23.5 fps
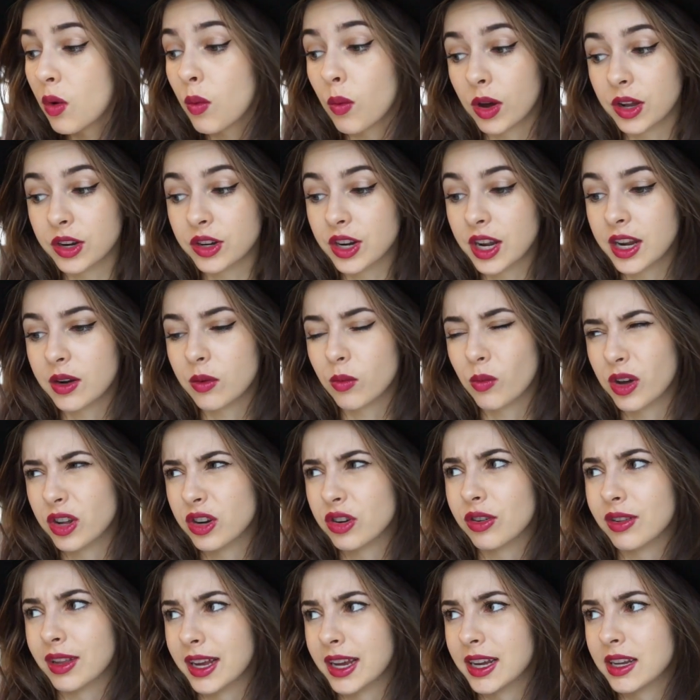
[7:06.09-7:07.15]
One in
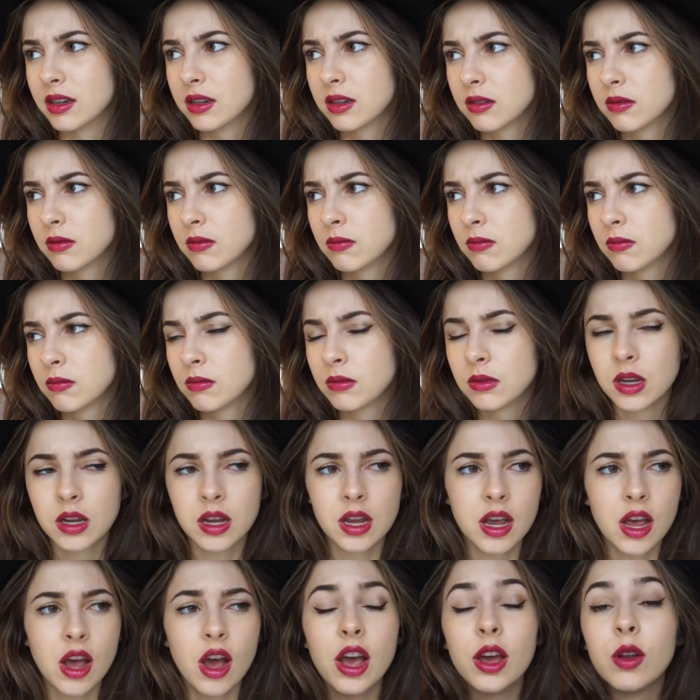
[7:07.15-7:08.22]
Wonderland,
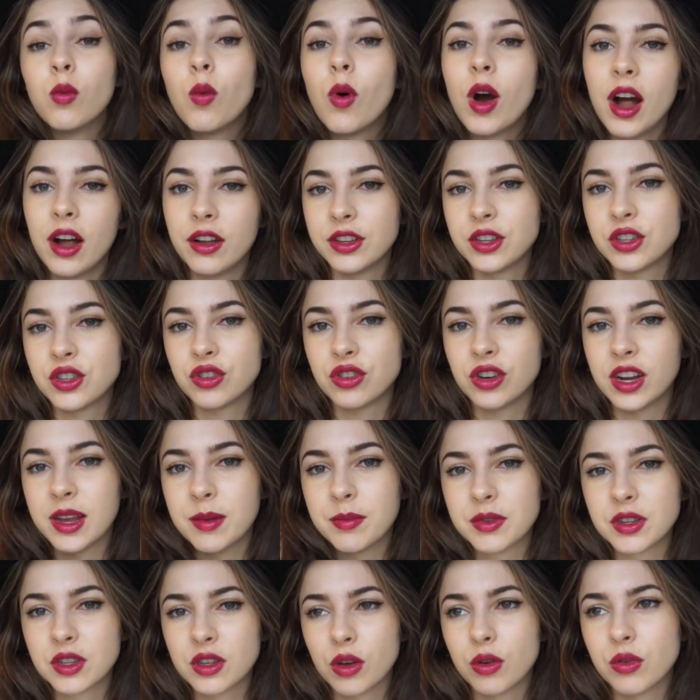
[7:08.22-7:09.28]
and Wildest
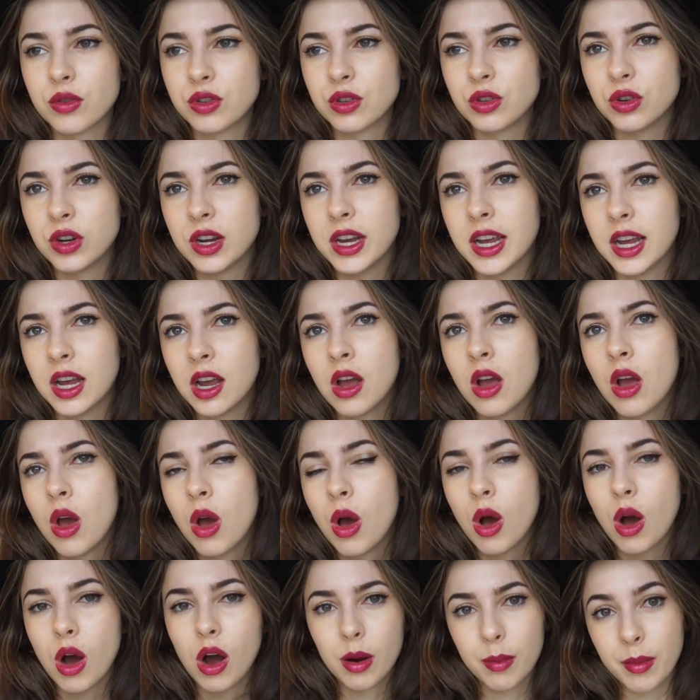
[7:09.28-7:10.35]
Dreams. Those three
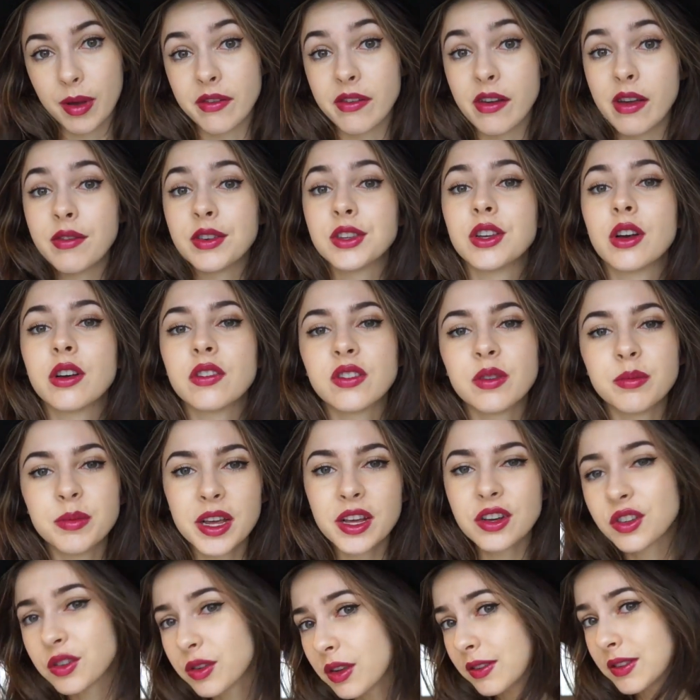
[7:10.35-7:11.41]
are my favorite songs from
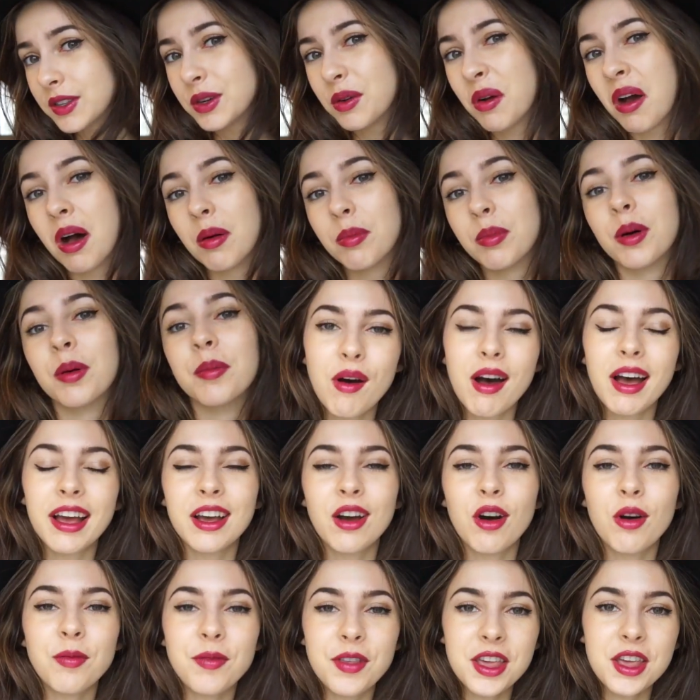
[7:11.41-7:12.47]
Taylor Swift's new album. Well, I
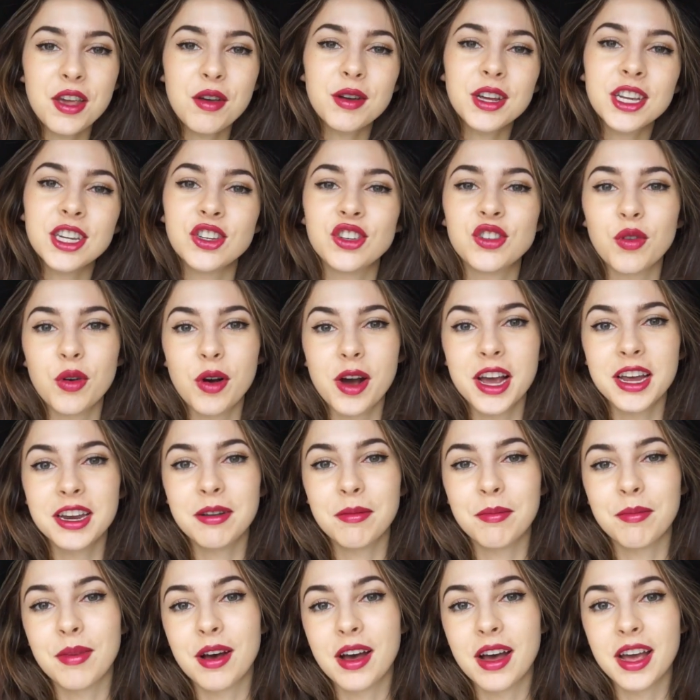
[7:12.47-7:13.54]
hope that you
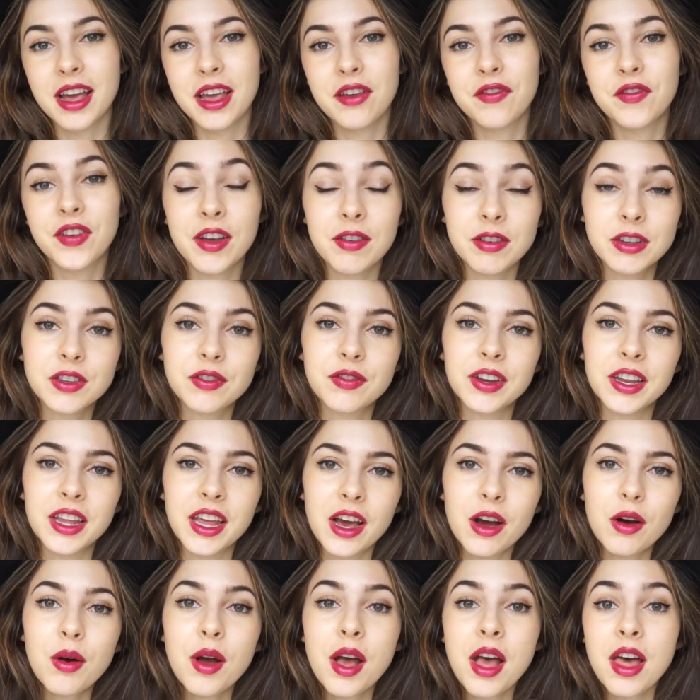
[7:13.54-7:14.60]
enjoyed my favorites
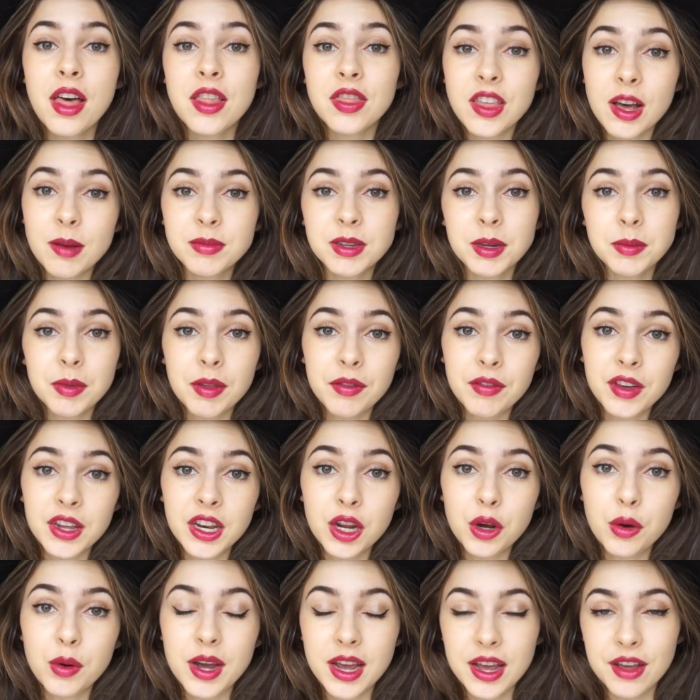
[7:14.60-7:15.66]
video. Thumbs up the
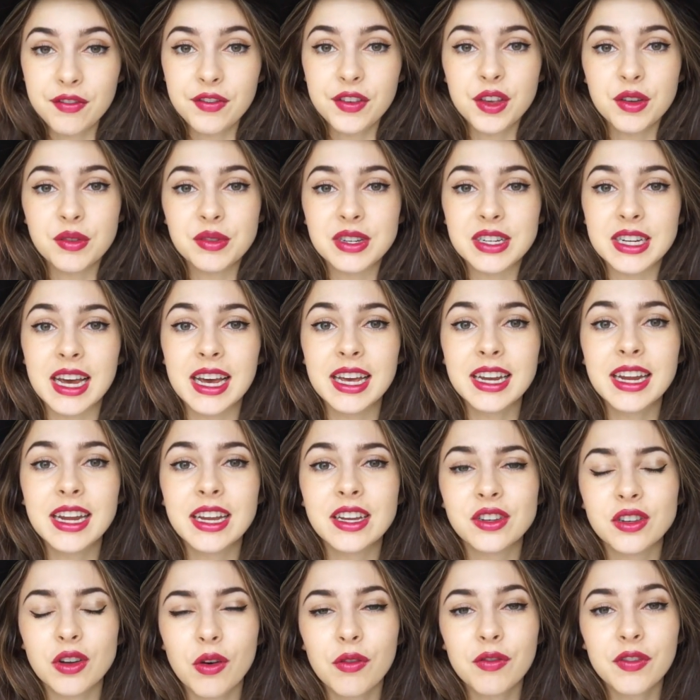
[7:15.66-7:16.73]
video if you did,
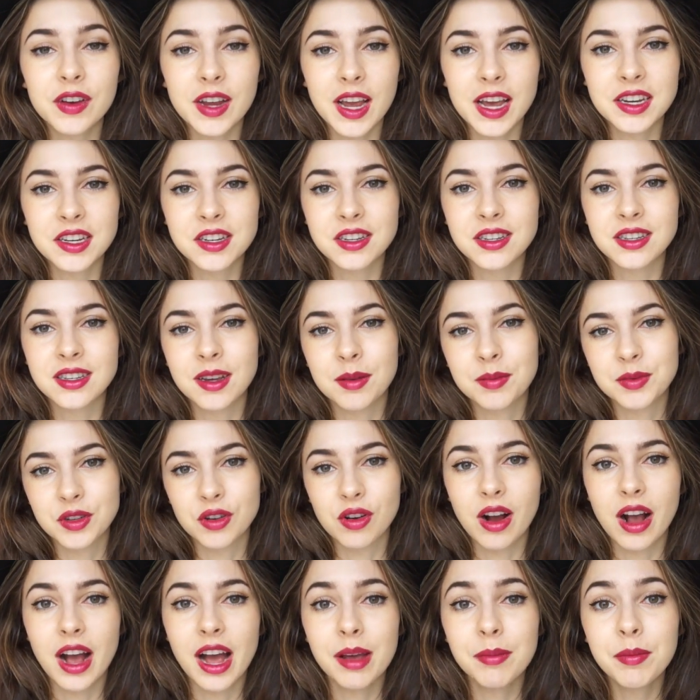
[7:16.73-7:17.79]
and don't forget to
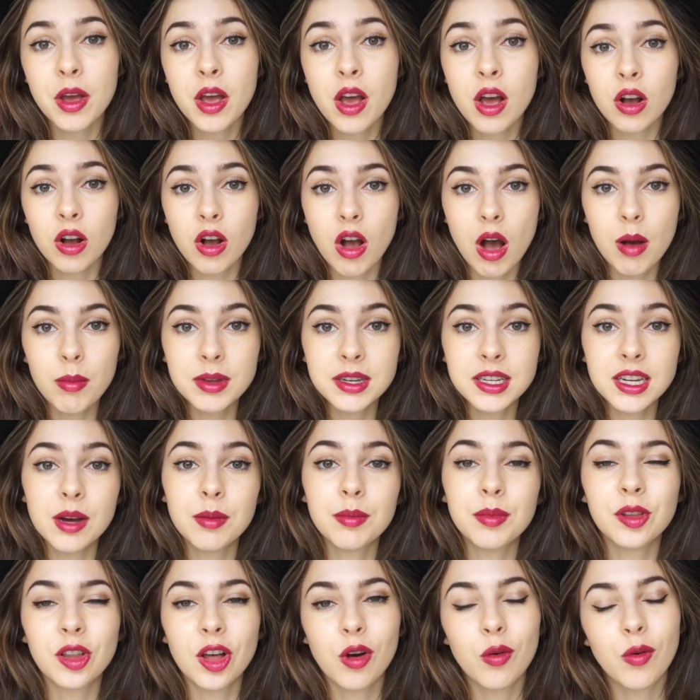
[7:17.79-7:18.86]
subscribe. Comment
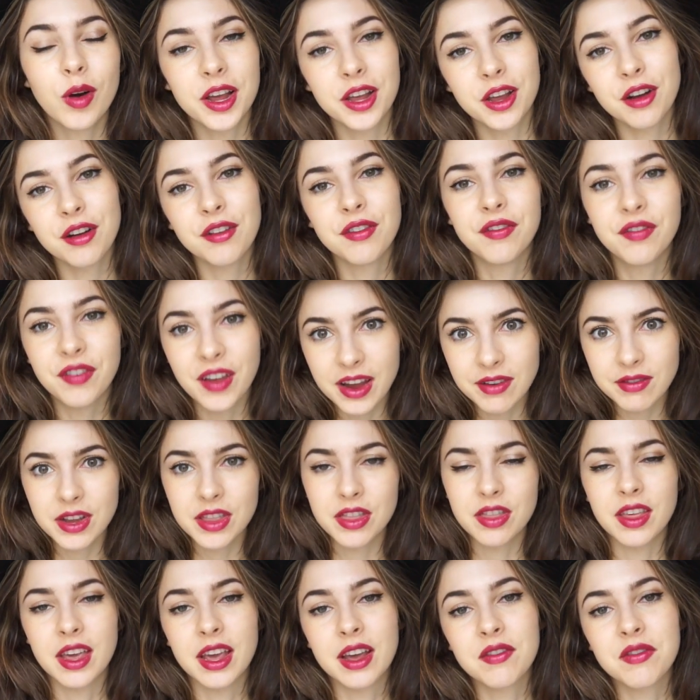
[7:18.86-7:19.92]
down below what your
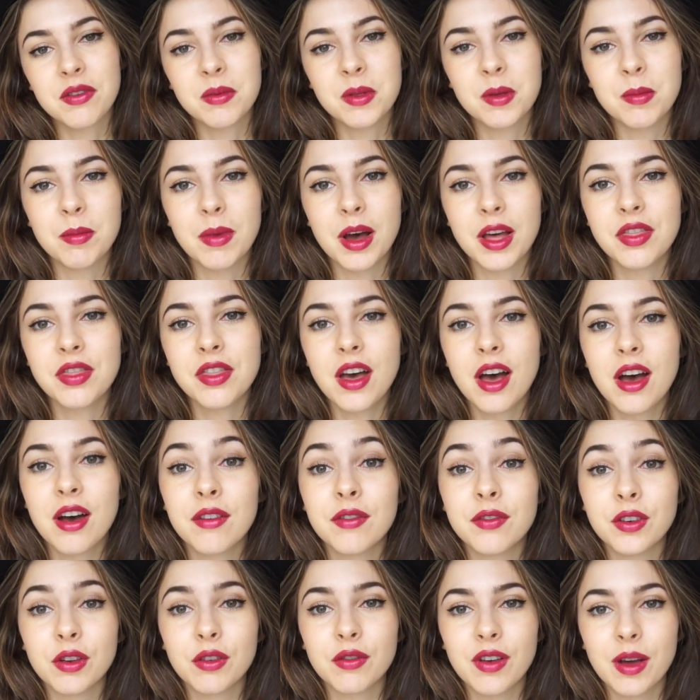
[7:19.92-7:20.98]
favorite thing from the month
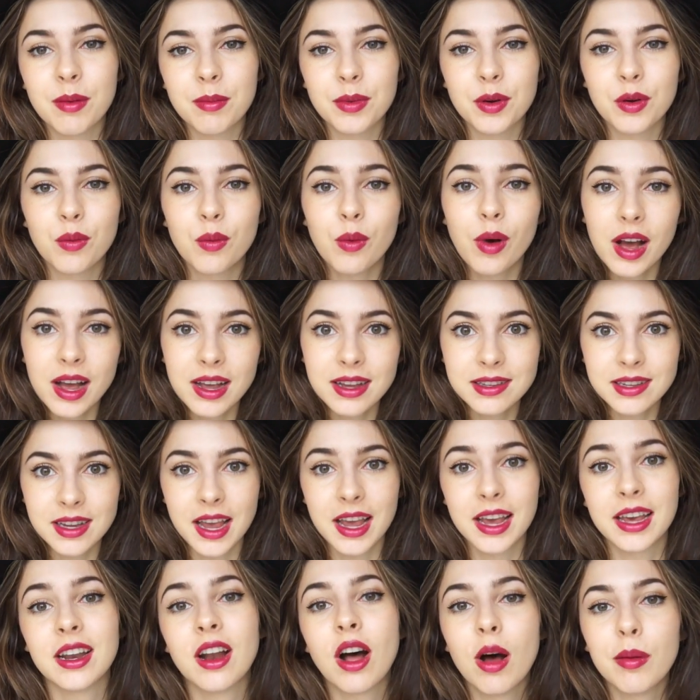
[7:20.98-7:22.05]
of November was,
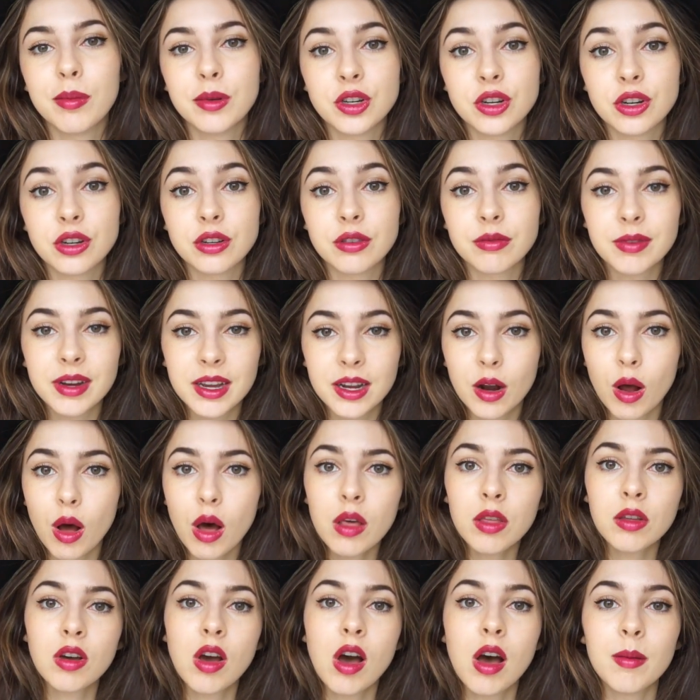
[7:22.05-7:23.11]
and I'll be sure to read
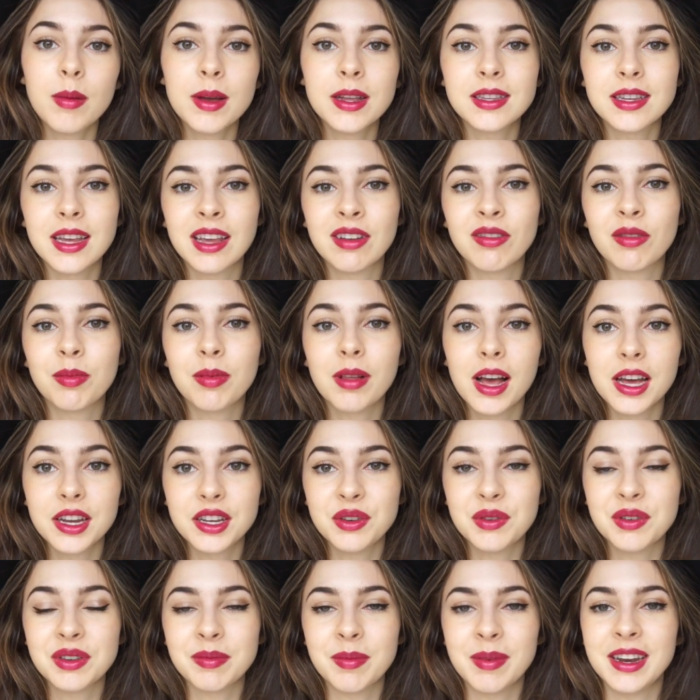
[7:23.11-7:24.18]
all the comments and reply
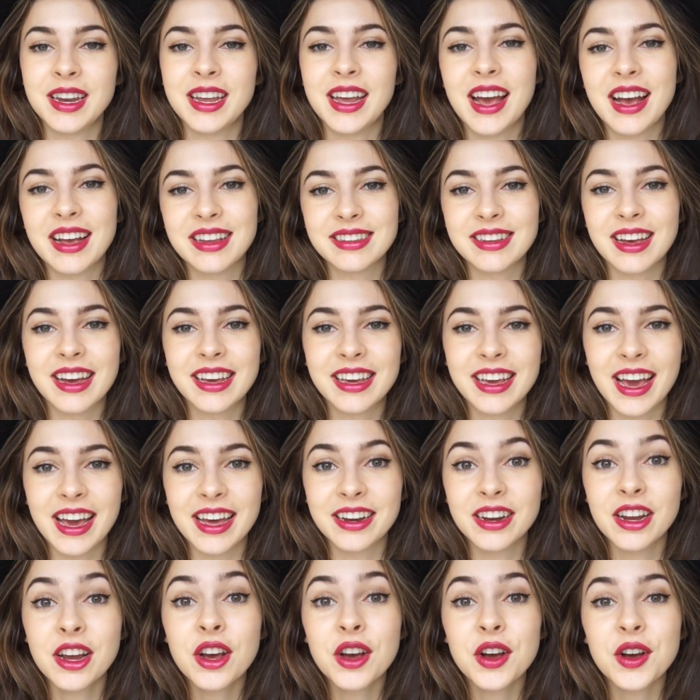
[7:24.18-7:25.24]
to as many as I
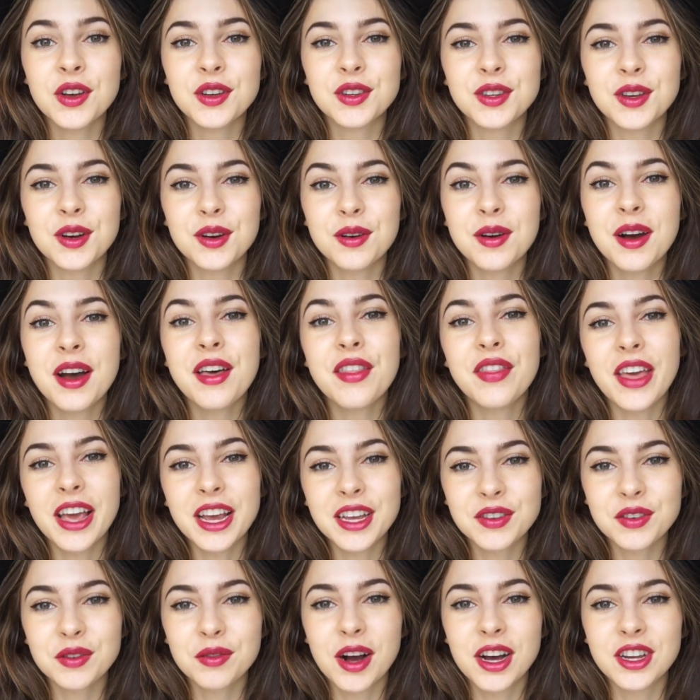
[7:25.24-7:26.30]
can. So
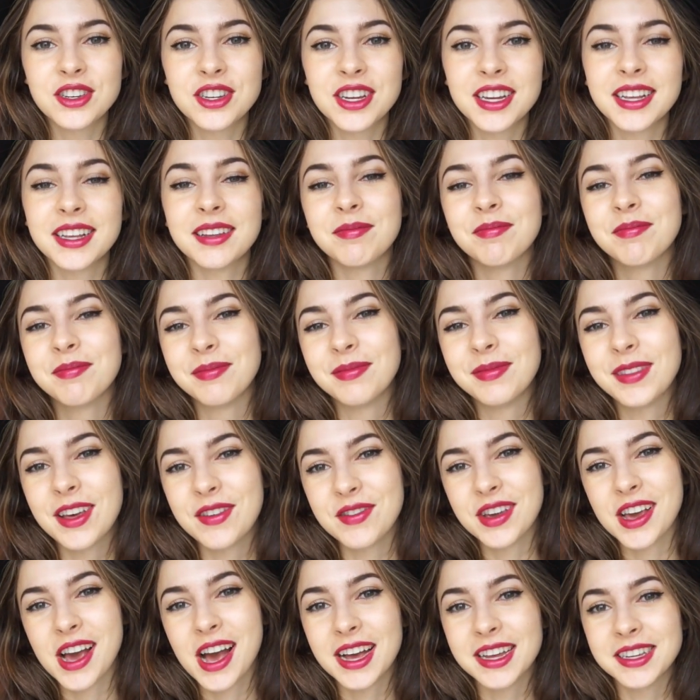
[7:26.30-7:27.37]
thanks for watching.
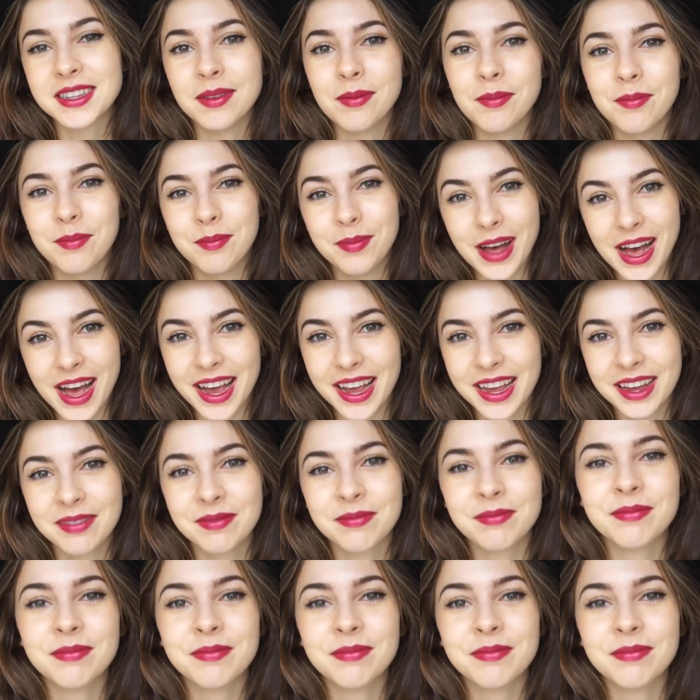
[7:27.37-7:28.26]
Love you guys. Bye.